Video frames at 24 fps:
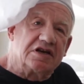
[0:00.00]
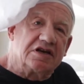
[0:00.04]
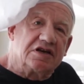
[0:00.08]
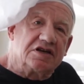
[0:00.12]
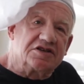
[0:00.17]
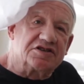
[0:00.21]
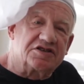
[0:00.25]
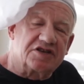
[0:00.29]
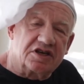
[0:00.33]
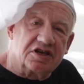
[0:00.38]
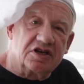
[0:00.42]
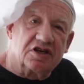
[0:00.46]

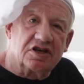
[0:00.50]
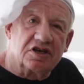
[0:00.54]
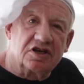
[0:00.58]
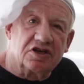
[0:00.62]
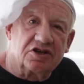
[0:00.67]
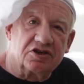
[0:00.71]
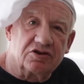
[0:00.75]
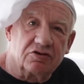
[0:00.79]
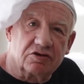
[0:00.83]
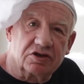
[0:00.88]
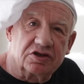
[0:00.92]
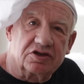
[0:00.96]
send it in
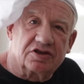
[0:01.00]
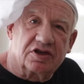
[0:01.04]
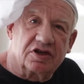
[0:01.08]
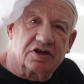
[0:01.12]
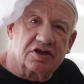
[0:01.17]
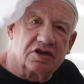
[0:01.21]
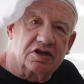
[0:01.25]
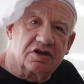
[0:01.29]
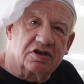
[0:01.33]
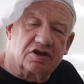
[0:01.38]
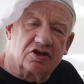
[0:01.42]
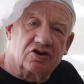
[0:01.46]
to us at
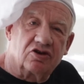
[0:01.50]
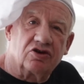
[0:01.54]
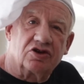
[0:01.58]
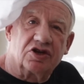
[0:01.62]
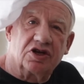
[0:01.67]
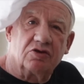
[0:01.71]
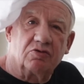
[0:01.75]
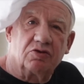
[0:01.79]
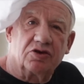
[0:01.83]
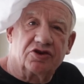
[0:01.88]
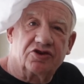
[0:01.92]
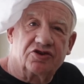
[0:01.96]

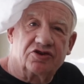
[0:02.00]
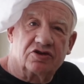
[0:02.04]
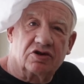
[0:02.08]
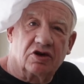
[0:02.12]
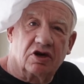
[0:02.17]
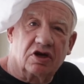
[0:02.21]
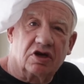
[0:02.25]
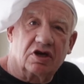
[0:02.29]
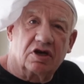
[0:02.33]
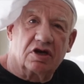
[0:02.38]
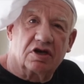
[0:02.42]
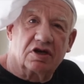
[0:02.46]

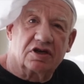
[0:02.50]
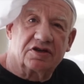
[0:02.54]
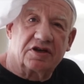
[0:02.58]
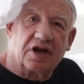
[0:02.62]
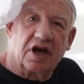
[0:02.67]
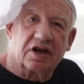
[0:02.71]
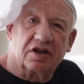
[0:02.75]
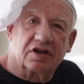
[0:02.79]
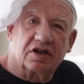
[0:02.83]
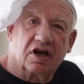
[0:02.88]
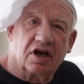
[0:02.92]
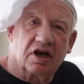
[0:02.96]

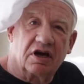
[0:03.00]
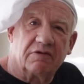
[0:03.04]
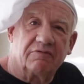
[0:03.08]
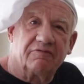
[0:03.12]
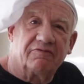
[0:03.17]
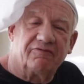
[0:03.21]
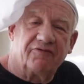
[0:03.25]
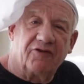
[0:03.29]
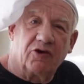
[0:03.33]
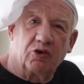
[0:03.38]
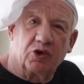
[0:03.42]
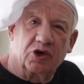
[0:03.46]

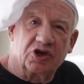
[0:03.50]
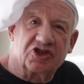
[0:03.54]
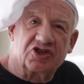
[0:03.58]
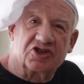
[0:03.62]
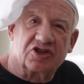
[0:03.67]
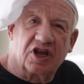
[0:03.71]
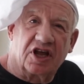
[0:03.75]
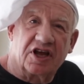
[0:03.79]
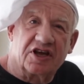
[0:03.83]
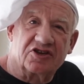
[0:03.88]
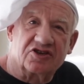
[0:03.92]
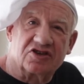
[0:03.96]

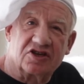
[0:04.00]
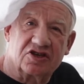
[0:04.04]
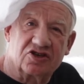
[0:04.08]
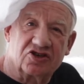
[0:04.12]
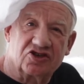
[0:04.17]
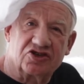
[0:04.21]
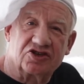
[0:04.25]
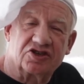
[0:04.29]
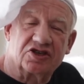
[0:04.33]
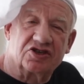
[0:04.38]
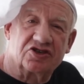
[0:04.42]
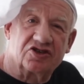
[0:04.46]

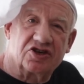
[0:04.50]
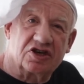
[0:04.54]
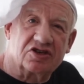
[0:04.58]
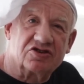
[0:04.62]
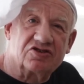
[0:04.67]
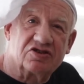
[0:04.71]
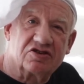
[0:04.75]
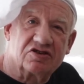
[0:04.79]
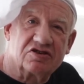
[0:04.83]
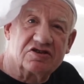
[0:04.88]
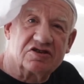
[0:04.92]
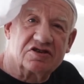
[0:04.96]

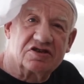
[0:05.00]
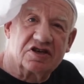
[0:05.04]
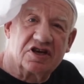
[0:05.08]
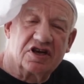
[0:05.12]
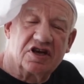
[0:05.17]
cookingwithchuck.com/suggestions.